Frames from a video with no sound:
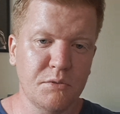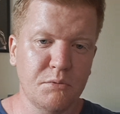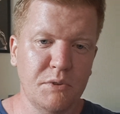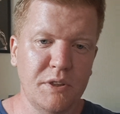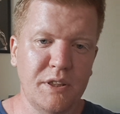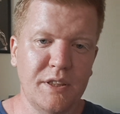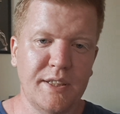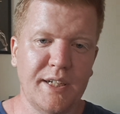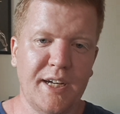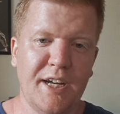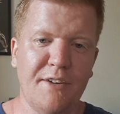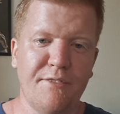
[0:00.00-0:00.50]
We
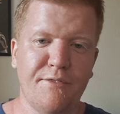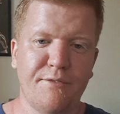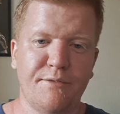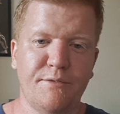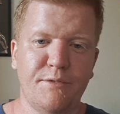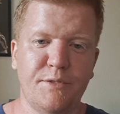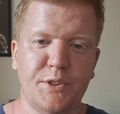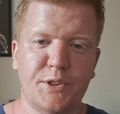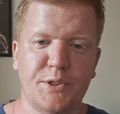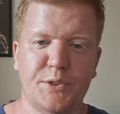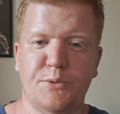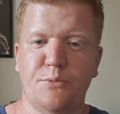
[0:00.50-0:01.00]
have
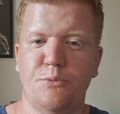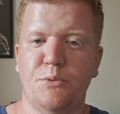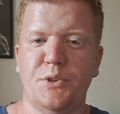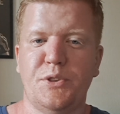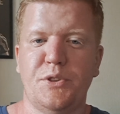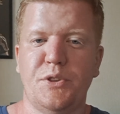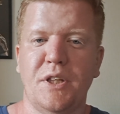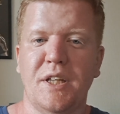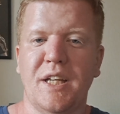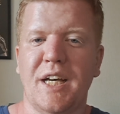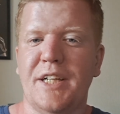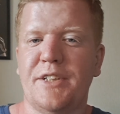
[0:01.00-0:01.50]
just what
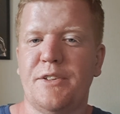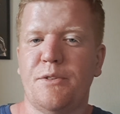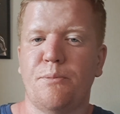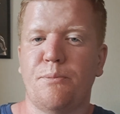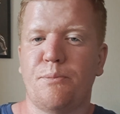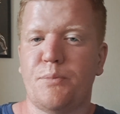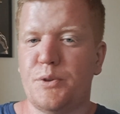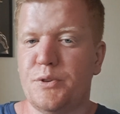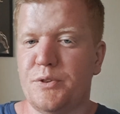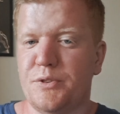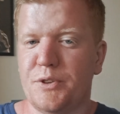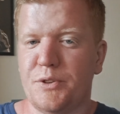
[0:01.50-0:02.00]
you like to
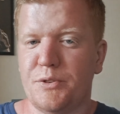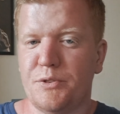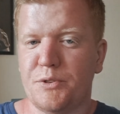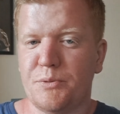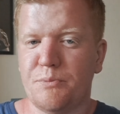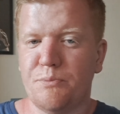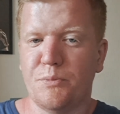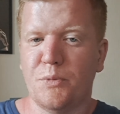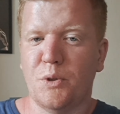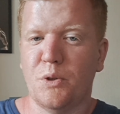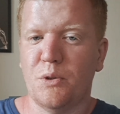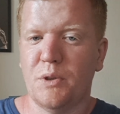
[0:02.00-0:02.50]
produce
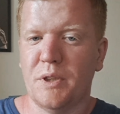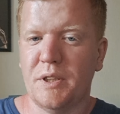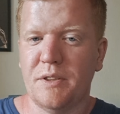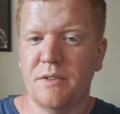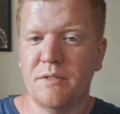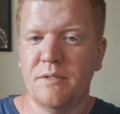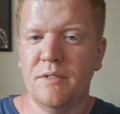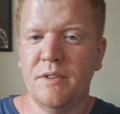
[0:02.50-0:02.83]
more,